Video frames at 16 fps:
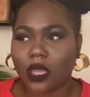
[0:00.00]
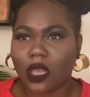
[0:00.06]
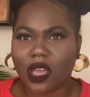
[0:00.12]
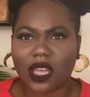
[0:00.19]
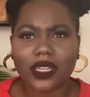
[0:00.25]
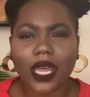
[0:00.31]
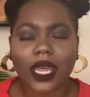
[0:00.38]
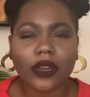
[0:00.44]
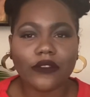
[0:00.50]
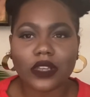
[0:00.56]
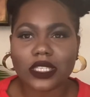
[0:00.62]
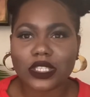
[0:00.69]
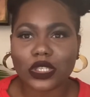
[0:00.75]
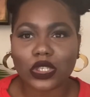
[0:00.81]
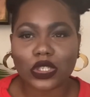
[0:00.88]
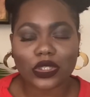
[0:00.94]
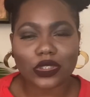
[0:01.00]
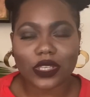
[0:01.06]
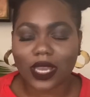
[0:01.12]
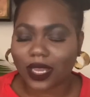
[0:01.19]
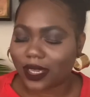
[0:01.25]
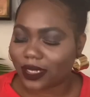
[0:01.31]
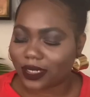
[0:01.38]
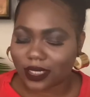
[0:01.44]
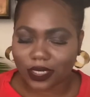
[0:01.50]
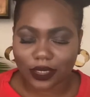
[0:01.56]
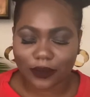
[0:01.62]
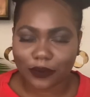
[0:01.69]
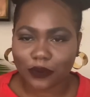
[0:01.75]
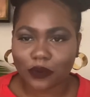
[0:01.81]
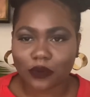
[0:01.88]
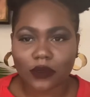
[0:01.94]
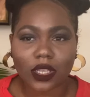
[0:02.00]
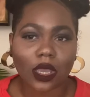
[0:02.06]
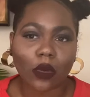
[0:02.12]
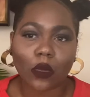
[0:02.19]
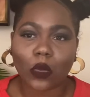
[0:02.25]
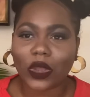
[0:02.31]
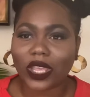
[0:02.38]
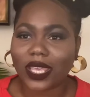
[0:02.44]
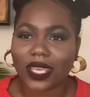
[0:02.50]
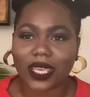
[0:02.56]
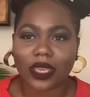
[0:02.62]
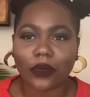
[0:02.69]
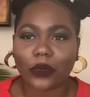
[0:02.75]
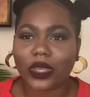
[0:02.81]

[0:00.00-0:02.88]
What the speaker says: A lot of us kind of wing it.